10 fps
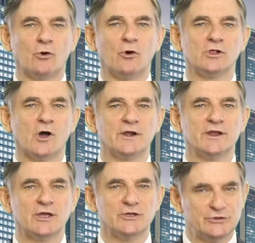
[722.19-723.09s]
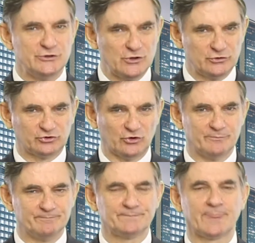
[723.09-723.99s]
all on YouTube.
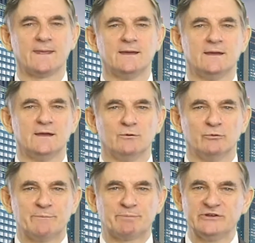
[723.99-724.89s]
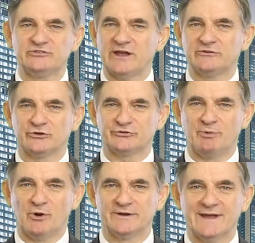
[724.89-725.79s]
We appreciate your
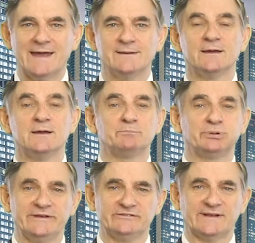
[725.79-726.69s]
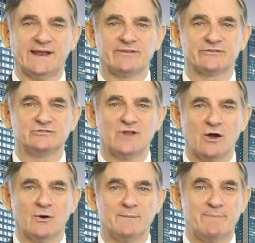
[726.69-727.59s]
support, and please let others
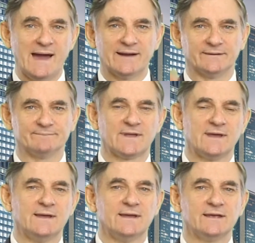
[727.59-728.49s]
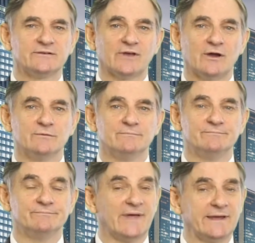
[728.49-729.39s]
know about it so
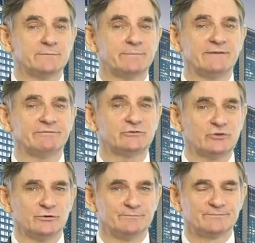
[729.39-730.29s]
they can benefit too.